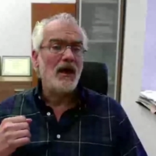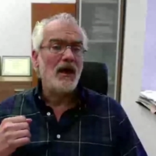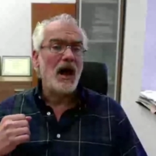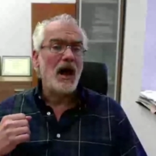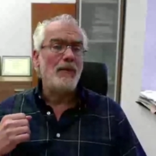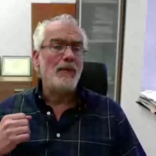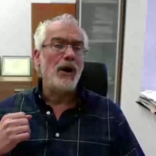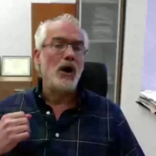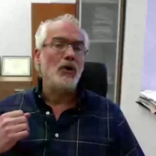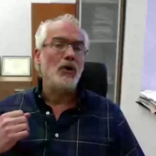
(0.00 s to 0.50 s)

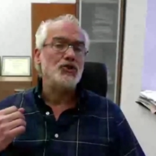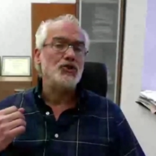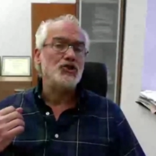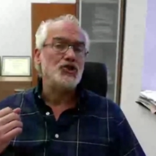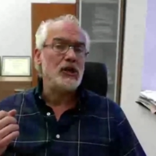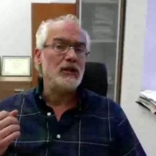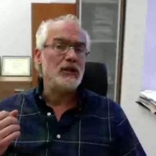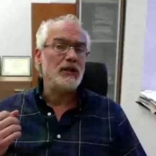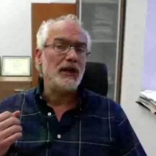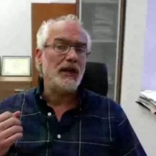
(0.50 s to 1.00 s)
about
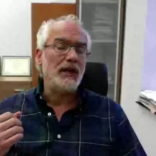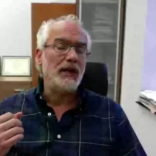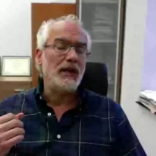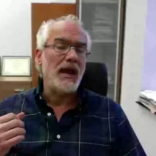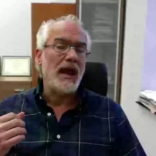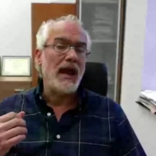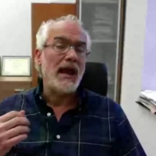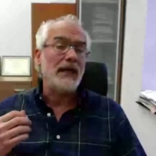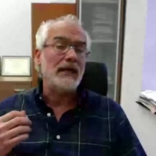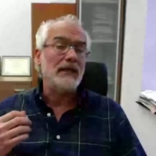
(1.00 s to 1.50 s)
children
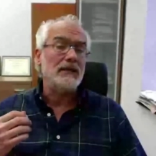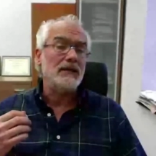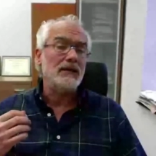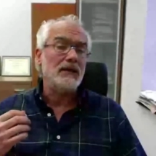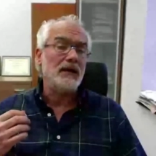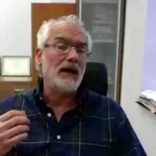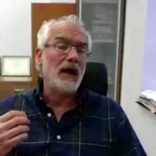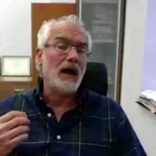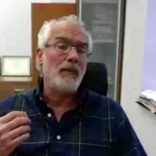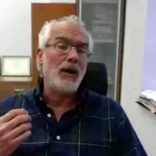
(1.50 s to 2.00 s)
and
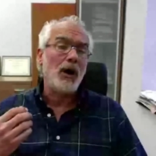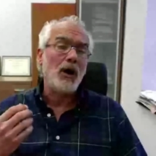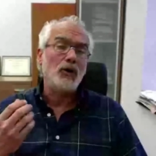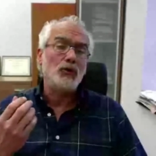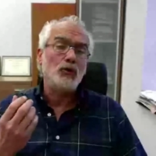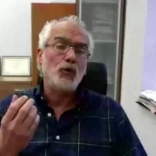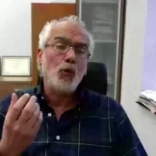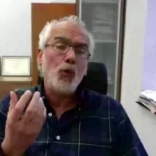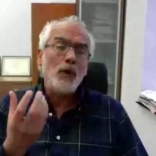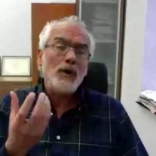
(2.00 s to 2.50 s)
about
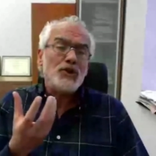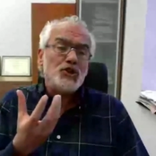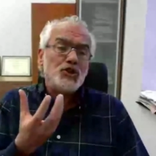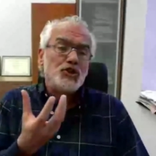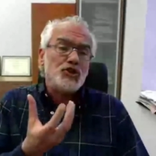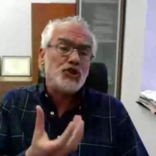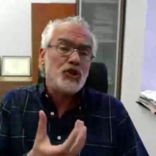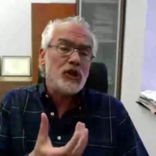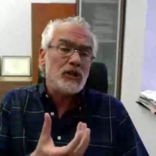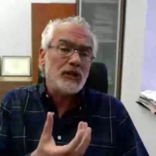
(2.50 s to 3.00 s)
which
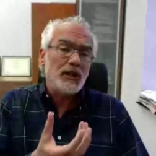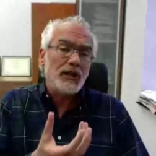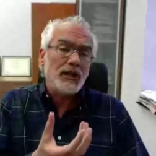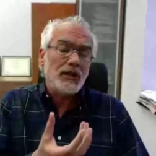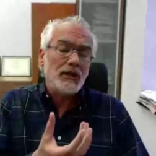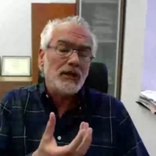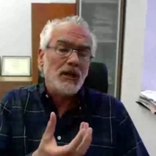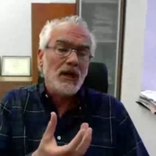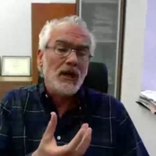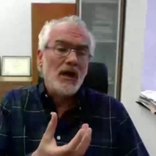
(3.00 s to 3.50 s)
children
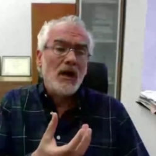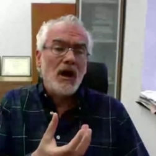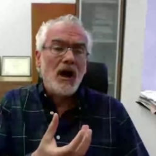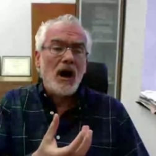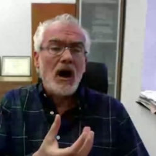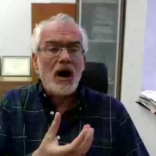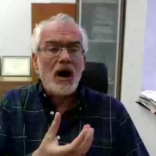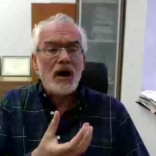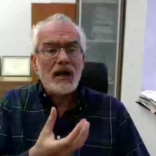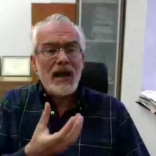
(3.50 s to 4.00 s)

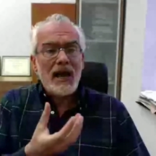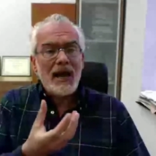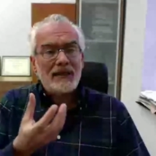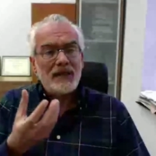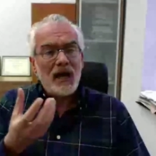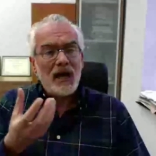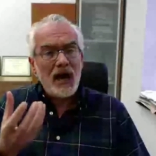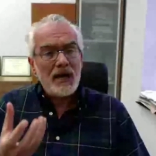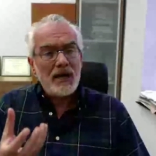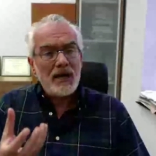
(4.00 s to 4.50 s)
are at
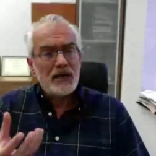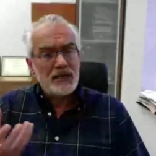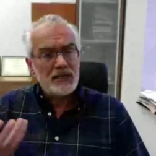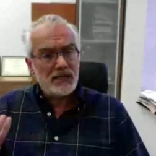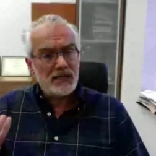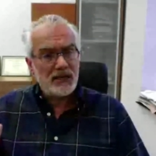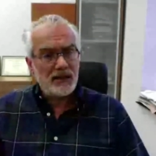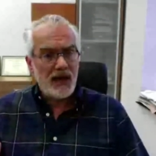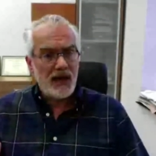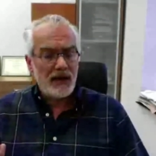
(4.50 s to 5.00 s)
higher
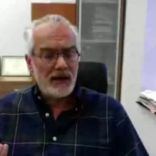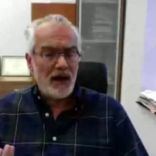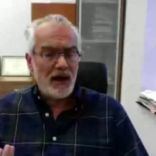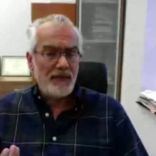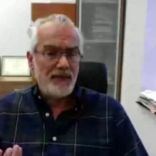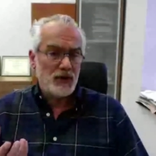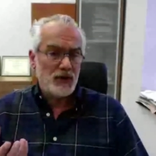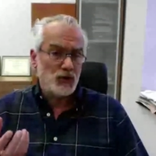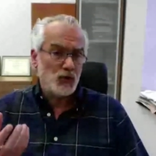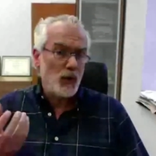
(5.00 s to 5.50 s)
risk than others.